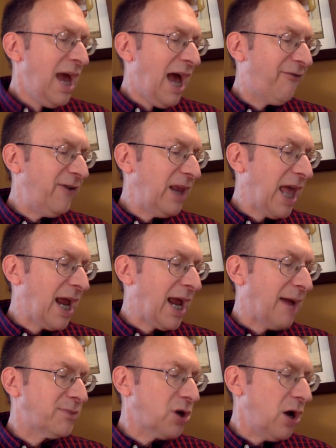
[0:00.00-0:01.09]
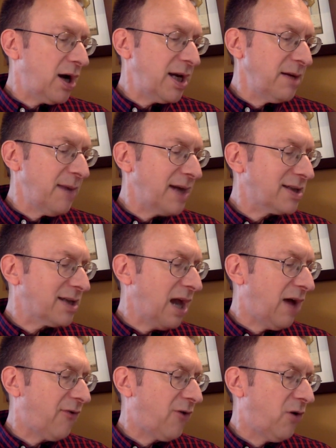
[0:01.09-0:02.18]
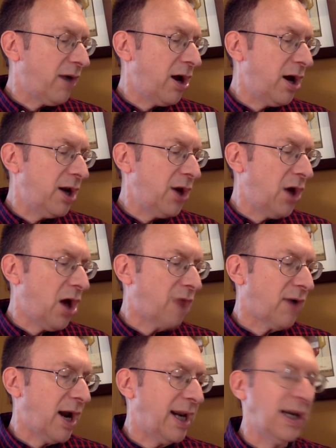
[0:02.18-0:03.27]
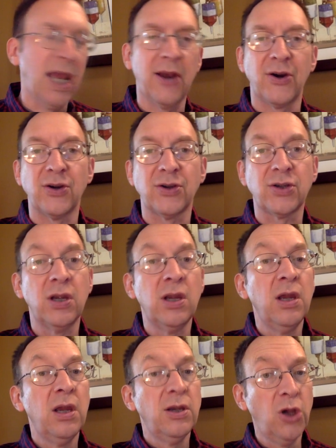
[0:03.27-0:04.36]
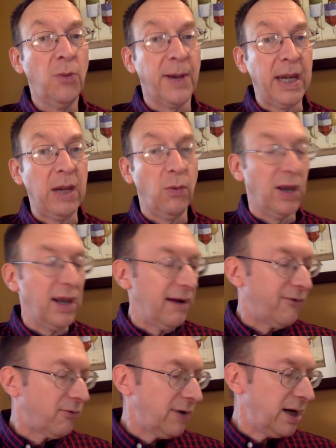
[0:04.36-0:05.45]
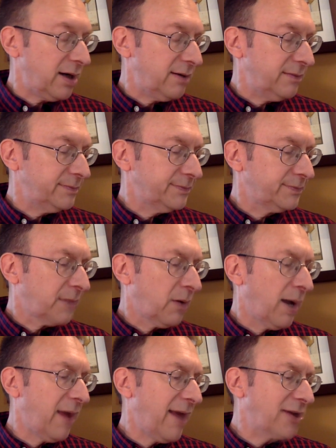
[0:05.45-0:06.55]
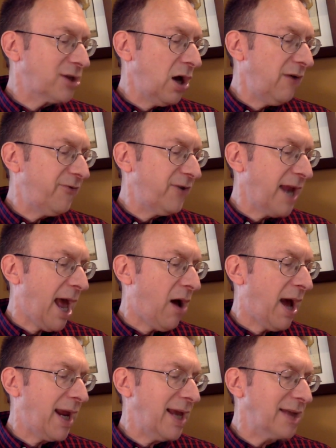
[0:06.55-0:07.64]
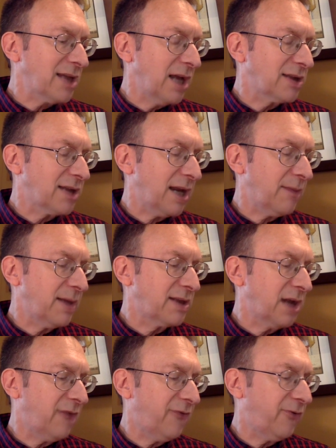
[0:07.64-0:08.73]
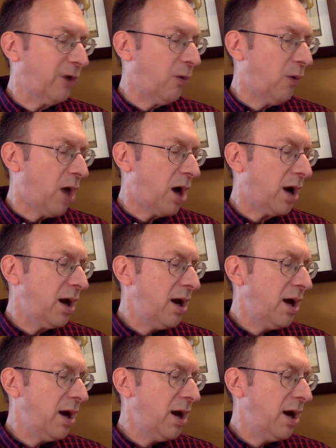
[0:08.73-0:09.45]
I feel like I'm talking to myself, going on and on, writing letters nobody will ever read. Well, that's all for now. I guess I'll take McDuff for a walk